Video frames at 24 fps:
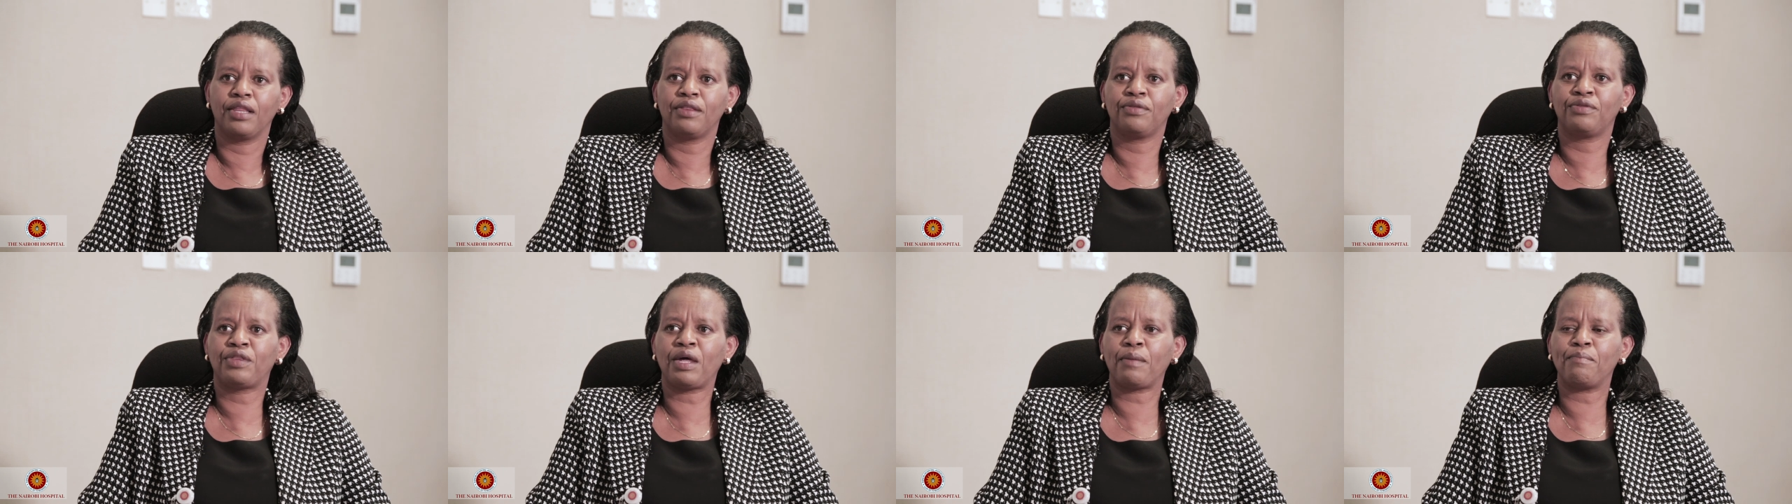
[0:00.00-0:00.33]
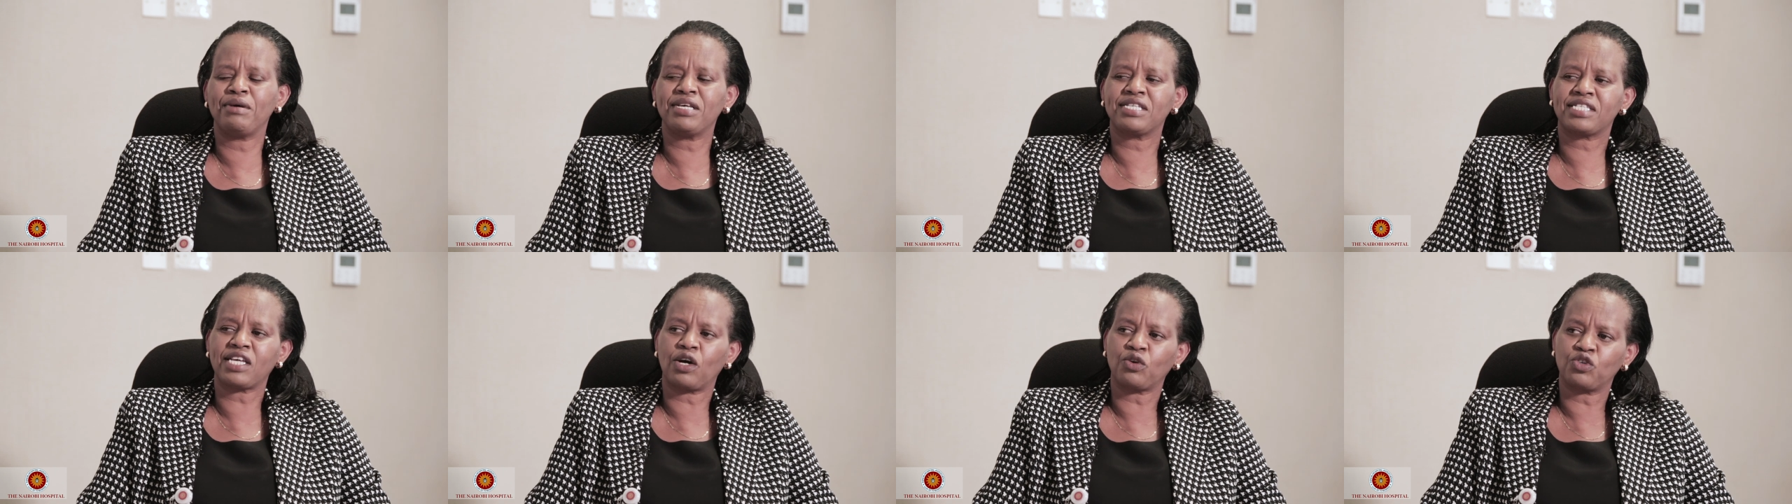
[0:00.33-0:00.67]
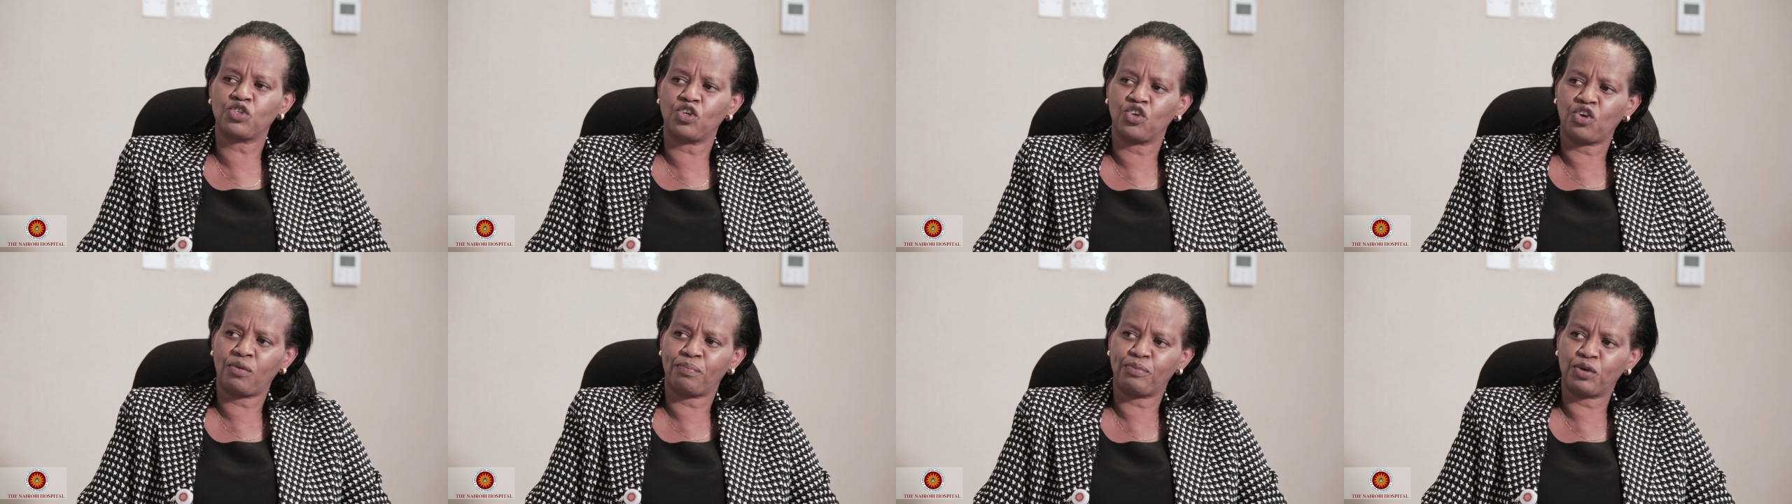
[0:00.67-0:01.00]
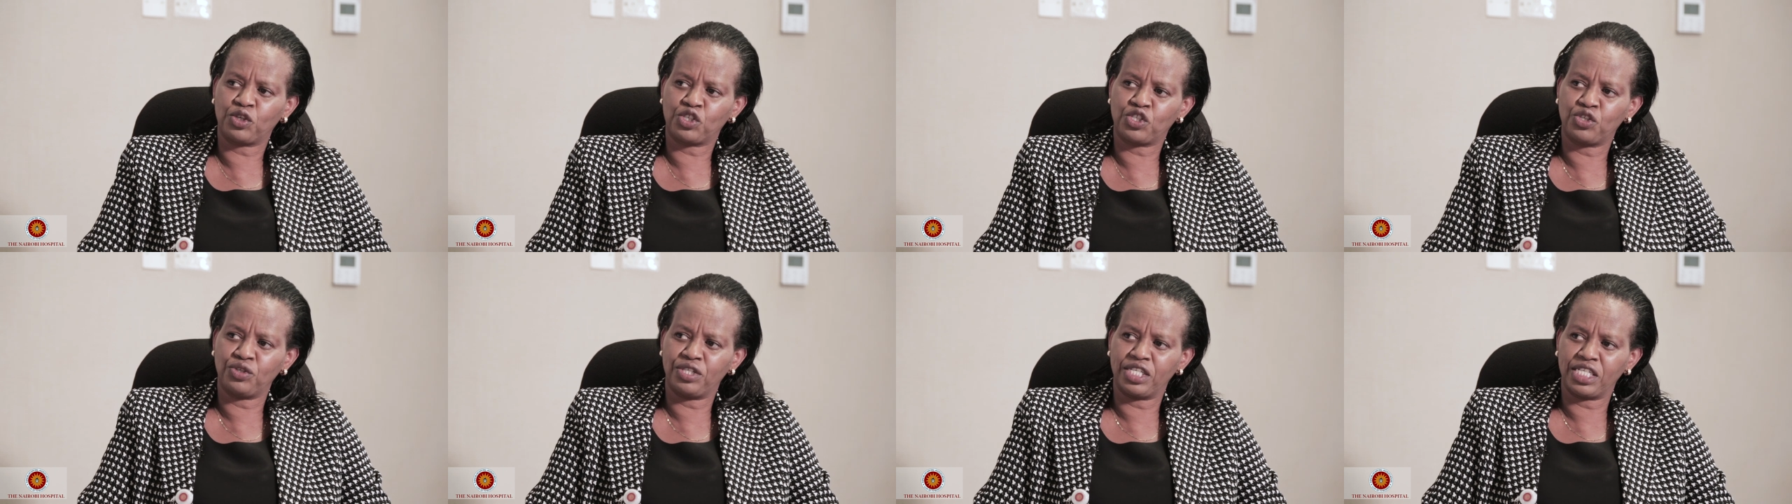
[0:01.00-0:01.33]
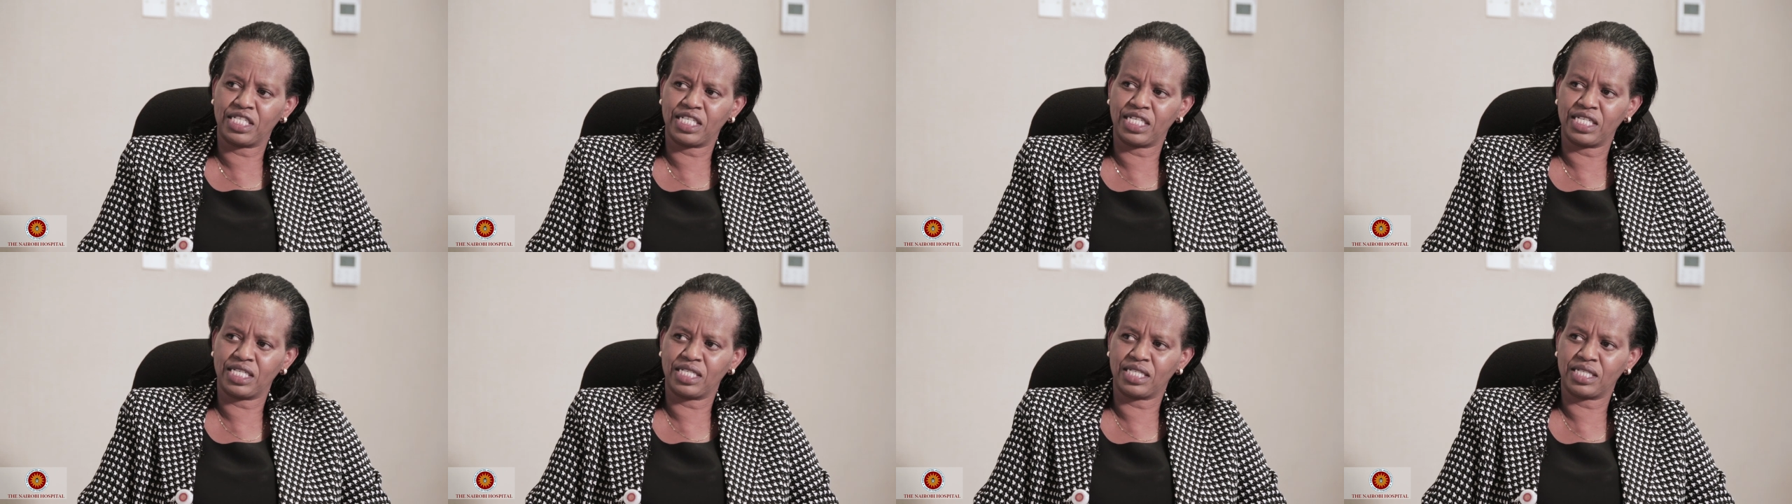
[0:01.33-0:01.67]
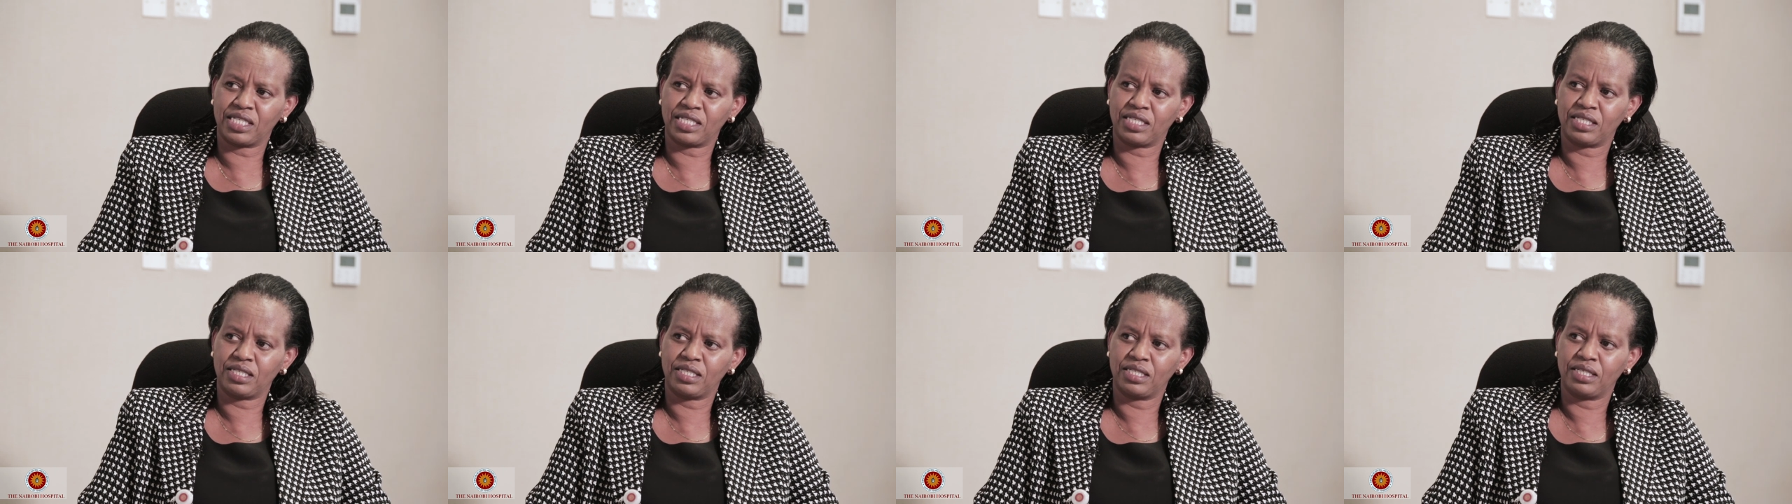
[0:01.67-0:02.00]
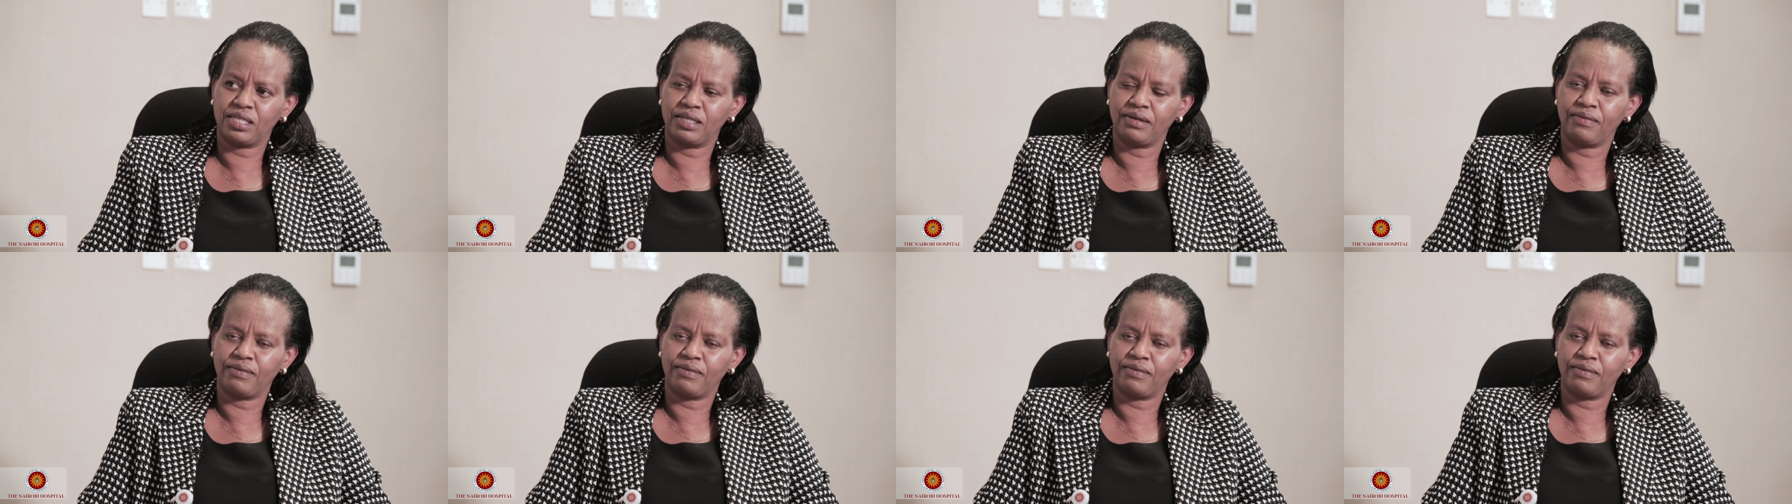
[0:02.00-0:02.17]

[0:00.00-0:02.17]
They miss out on opportunities.